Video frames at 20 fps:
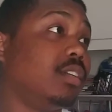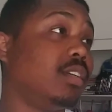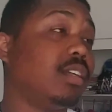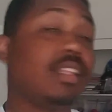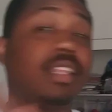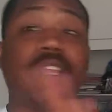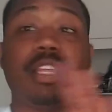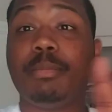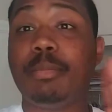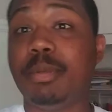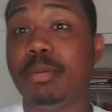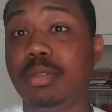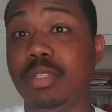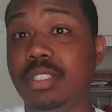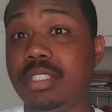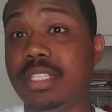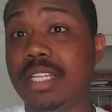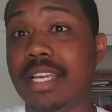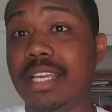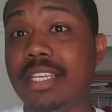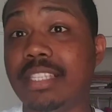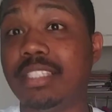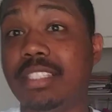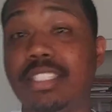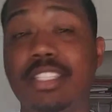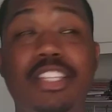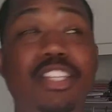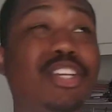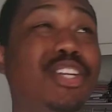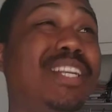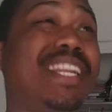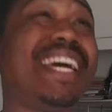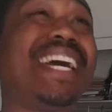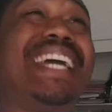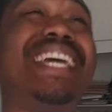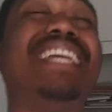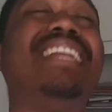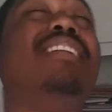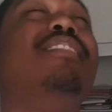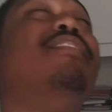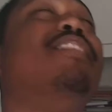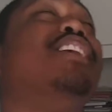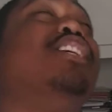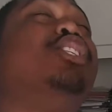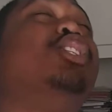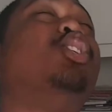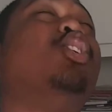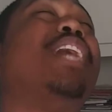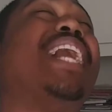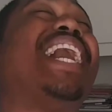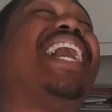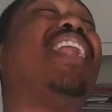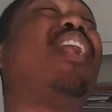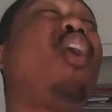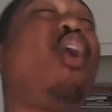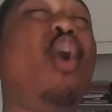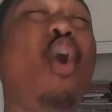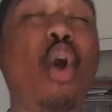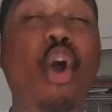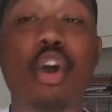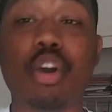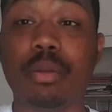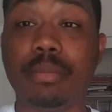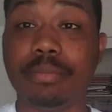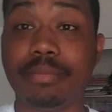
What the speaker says: a lot of people these days, they're not an investor at all.